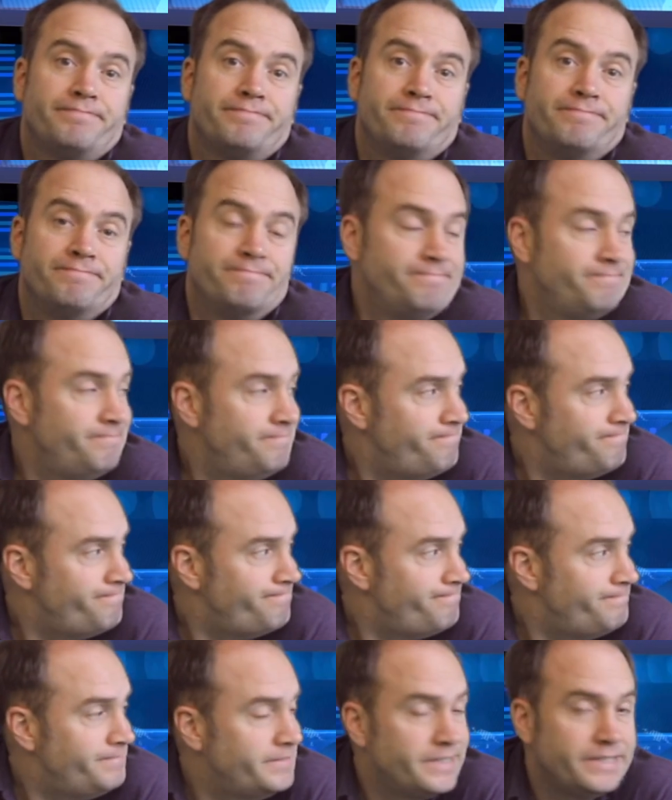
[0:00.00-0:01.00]

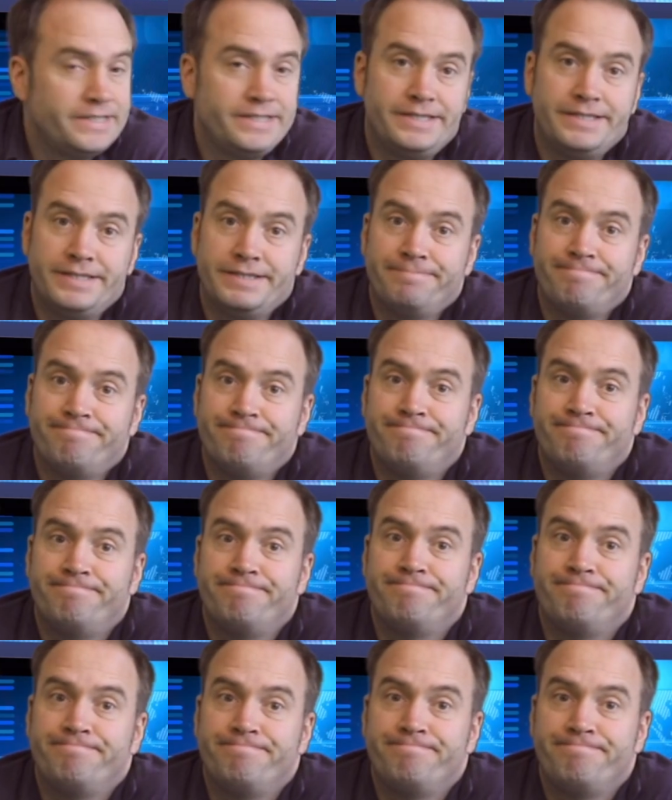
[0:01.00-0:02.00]

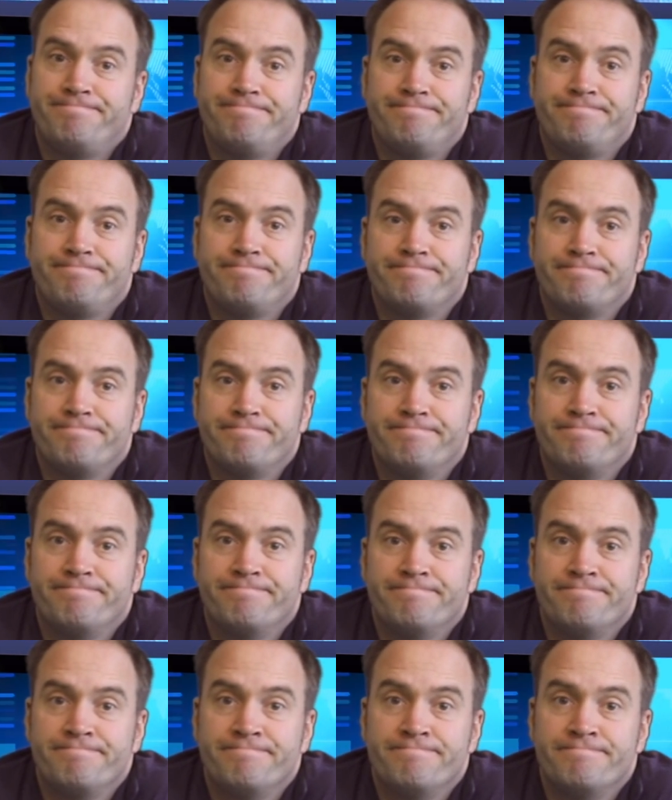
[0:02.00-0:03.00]

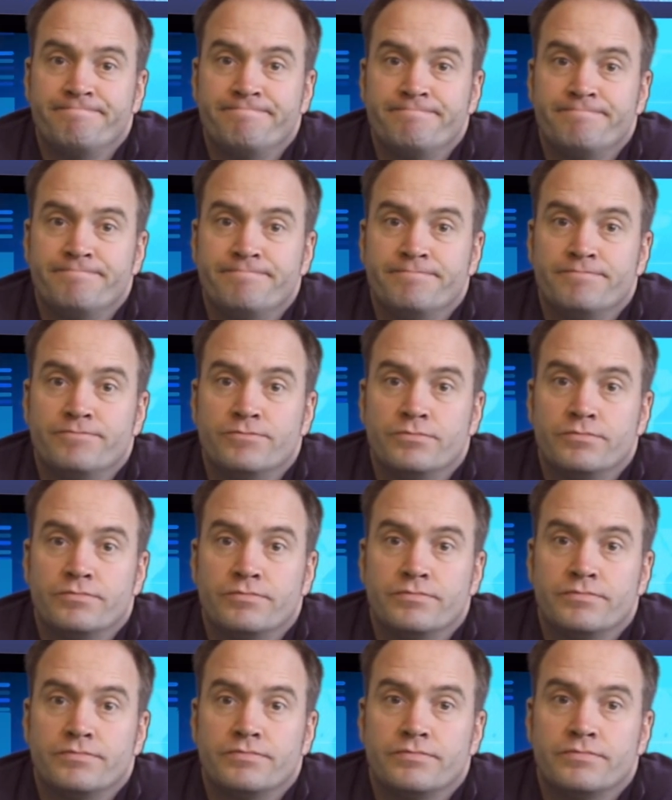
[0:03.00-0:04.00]

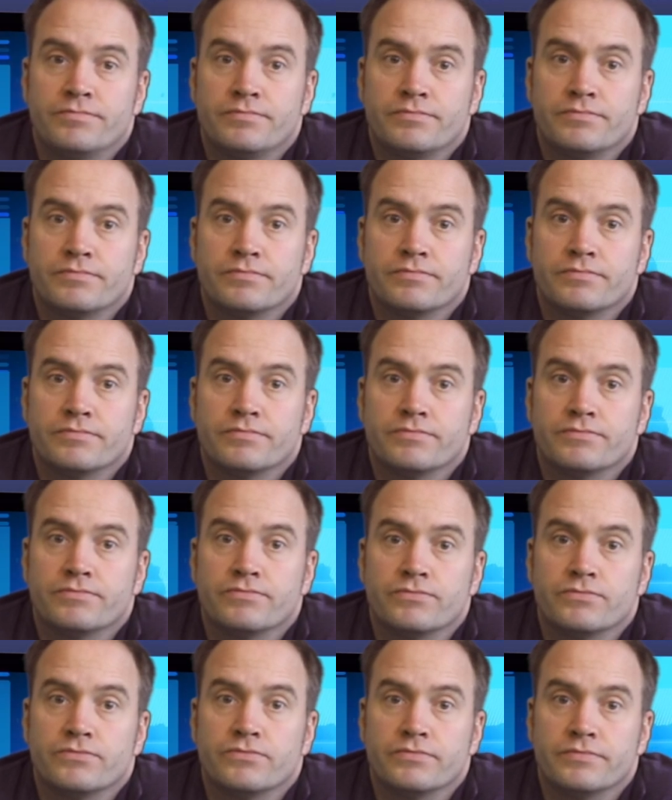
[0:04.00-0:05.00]

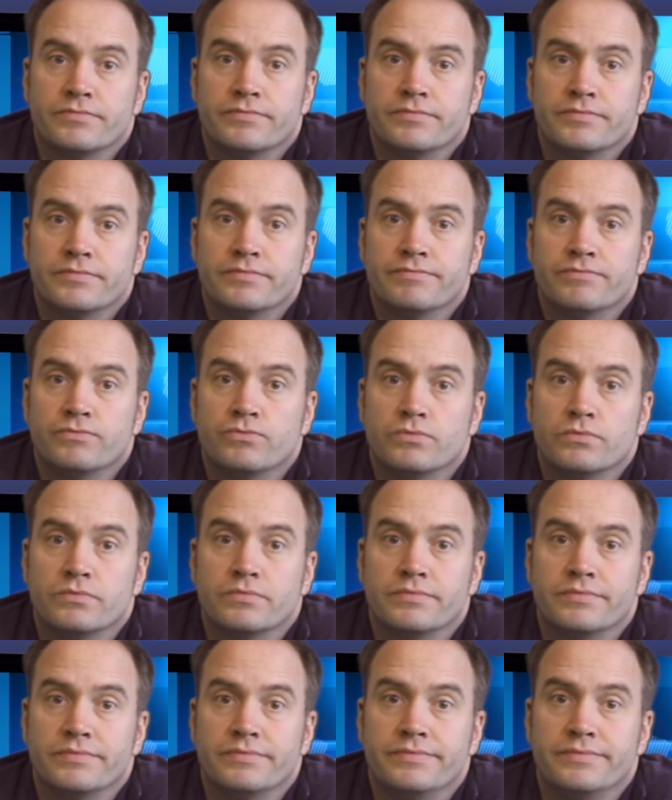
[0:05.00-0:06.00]

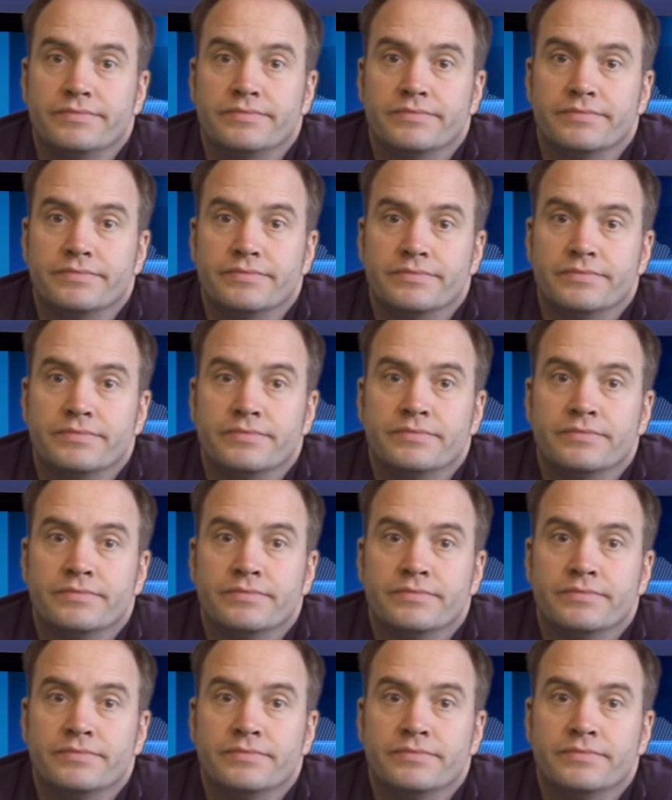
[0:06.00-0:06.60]
[no speech]